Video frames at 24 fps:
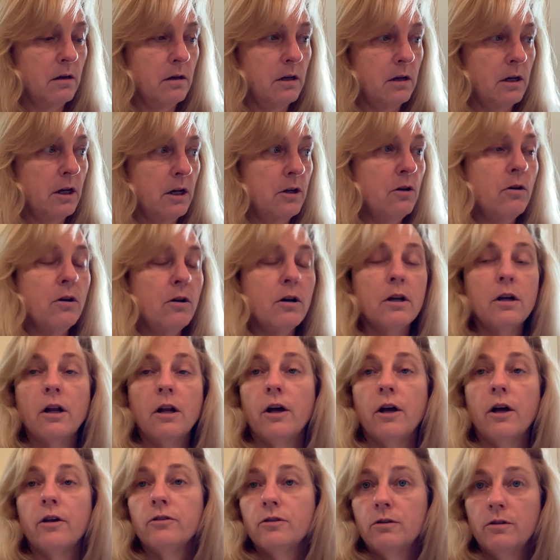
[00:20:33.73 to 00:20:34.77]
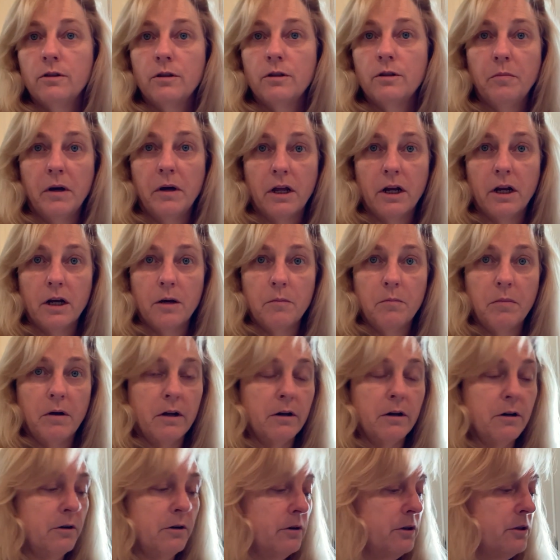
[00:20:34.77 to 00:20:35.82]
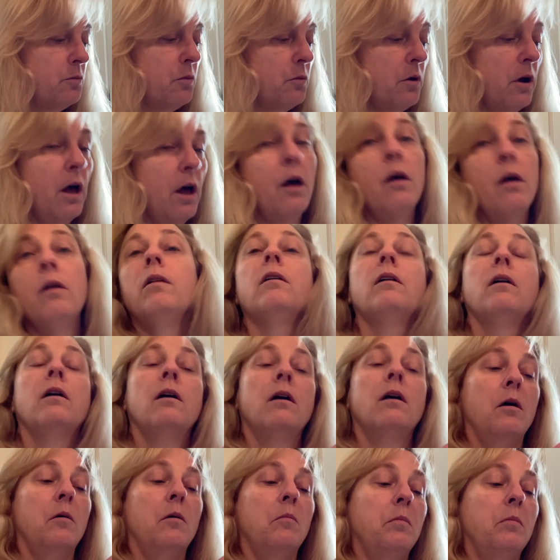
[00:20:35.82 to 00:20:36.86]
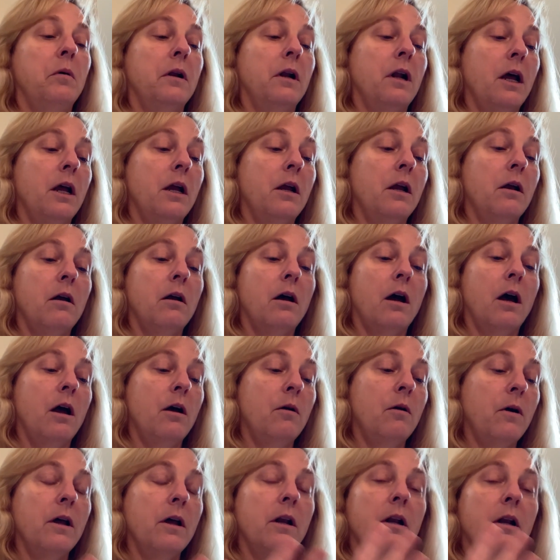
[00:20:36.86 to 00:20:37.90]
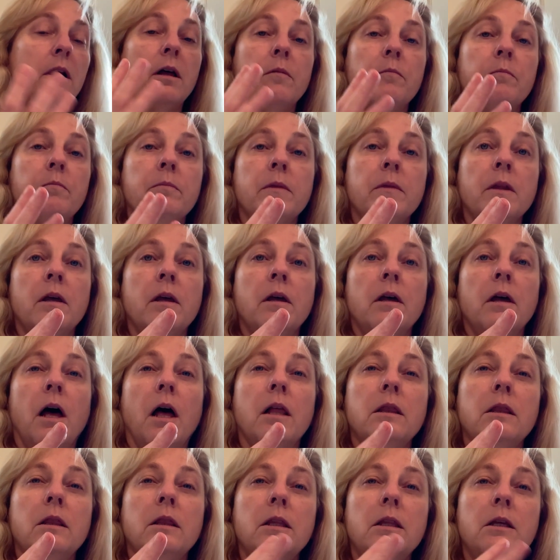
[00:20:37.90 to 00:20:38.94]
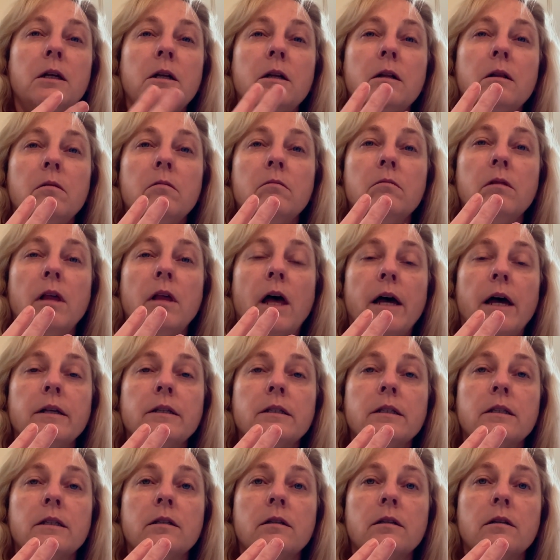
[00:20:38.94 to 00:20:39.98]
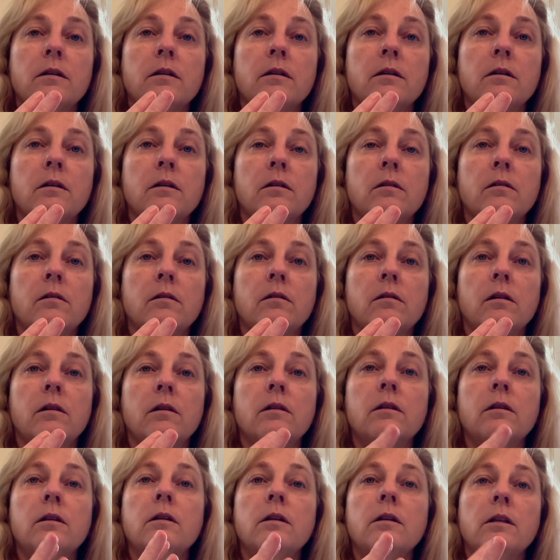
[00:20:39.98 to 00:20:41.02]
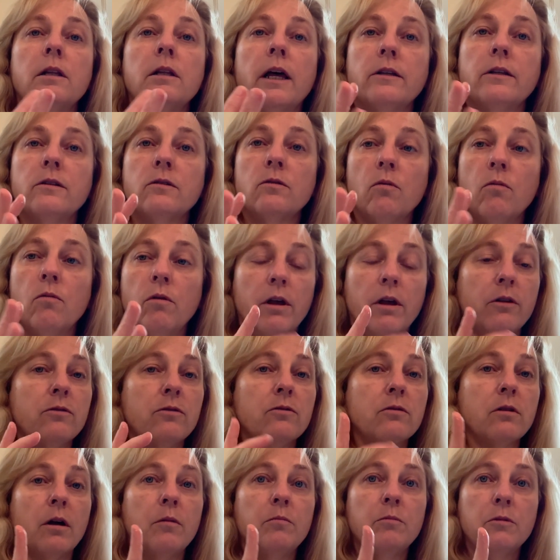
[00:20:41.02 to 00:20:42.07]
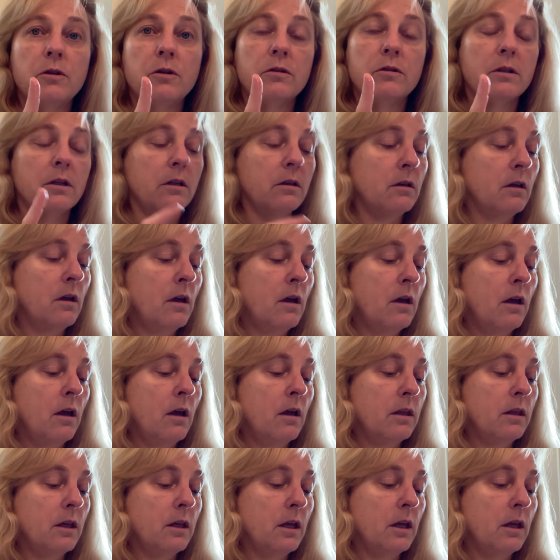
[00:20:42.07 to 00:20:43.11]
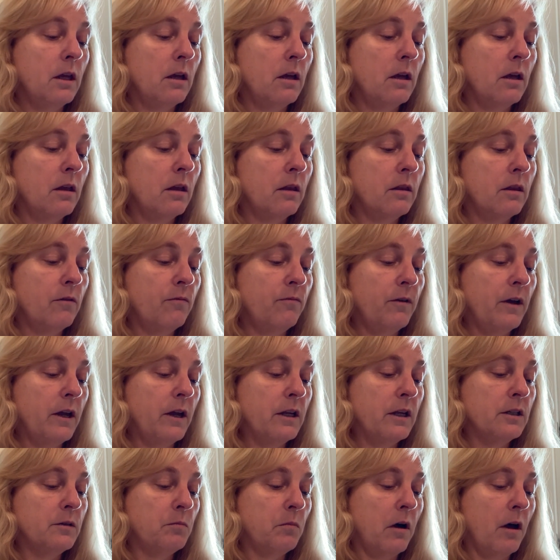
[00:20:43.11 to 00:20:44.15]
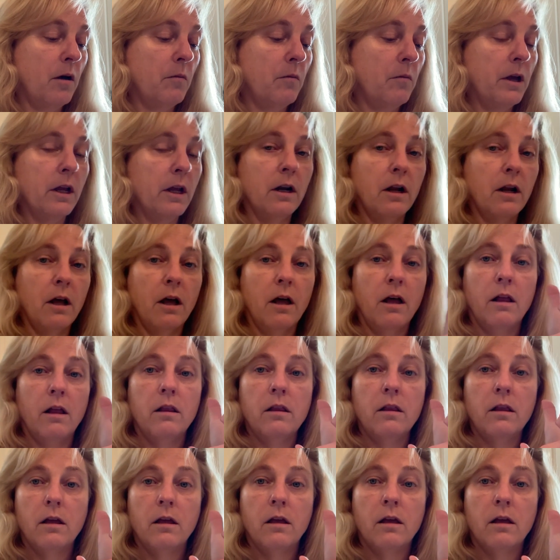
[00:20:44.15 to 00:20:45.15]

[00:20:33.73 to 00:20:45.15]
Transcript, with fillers: Now you can also do the body butter as well, but I, I want a, a little less a little less oil, so I'm using the uh, the face balm and I'll